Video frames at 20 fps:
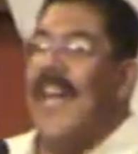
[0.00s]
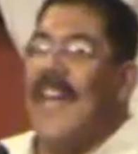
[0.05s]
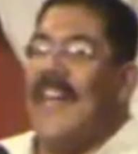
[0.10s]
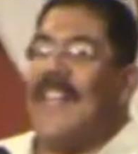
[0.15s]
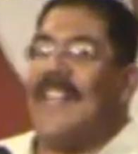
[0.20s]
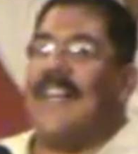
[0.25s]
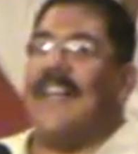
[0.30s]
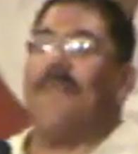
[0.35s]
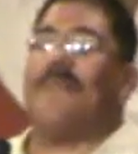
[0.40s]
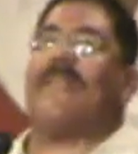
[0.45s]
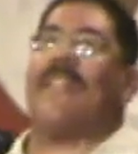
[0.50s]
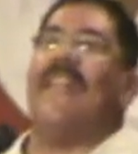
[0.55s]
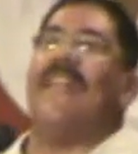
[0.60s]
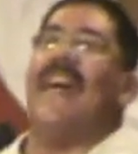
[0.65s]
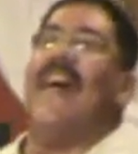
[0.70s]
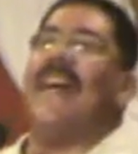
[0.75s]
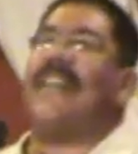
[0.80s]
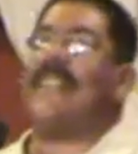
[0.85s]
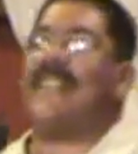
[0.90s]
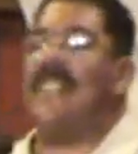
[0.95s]
and he comes the
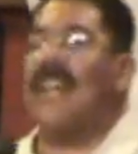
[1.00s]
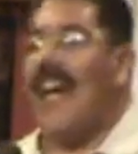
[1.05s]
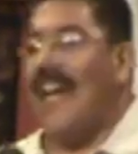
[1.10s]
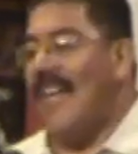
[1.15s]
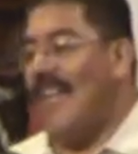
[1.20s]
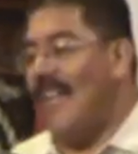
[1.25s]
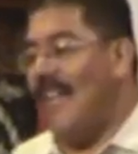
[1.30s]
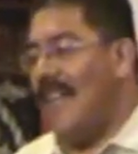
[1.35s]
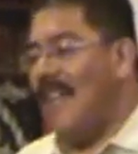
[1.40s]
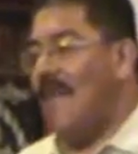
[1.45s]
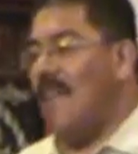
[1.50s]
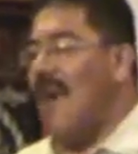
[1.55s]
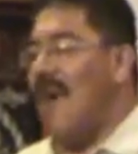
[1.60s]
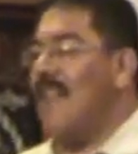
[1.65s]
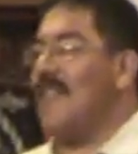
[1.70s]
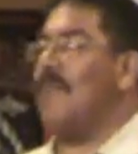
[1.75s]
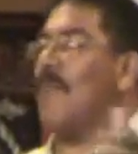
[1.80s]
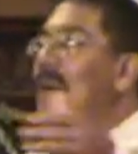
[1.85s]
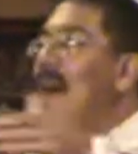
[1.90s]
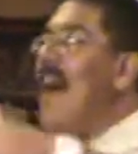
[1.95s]
next night and he
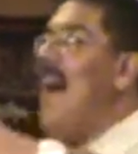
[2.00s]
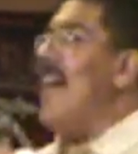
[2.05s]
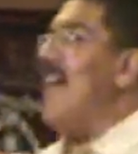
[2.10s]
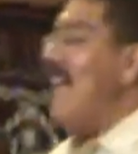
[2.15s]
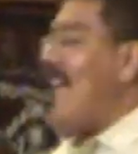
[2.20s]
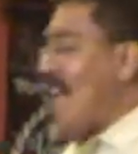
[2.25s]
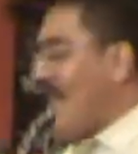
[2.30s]
walks by,